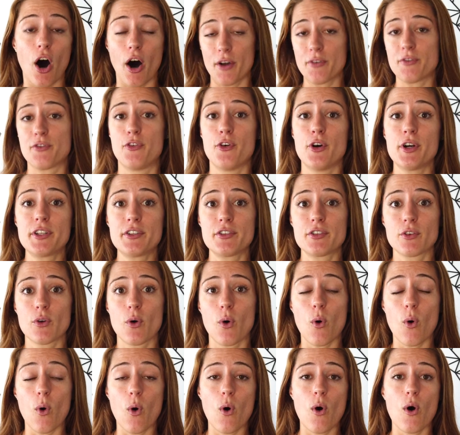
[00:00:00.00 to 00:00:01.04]
on foot
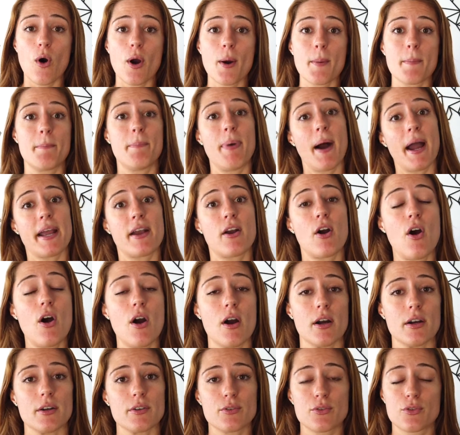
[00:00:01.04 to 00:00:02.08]
or by
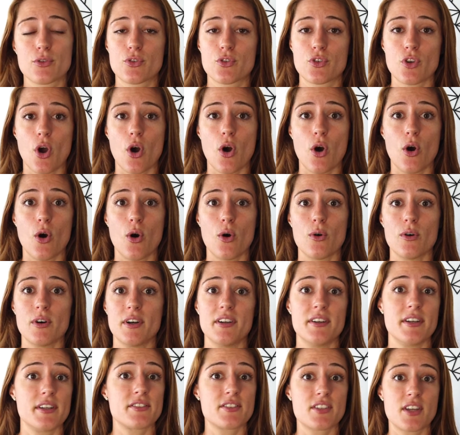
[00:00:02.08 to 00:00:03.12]
car,
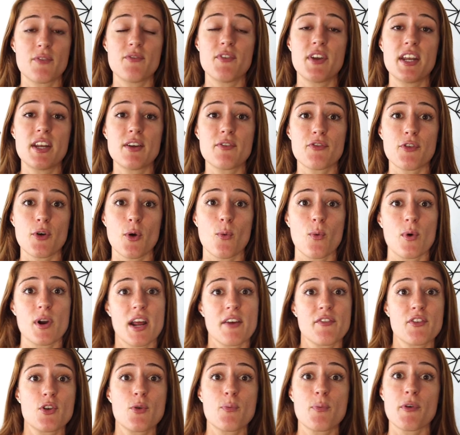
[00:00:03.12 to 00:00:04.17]
so it's convenient for
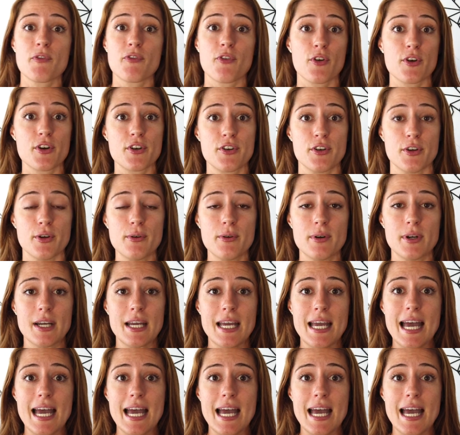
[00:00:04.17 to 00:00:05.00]
whatever you prefer to do.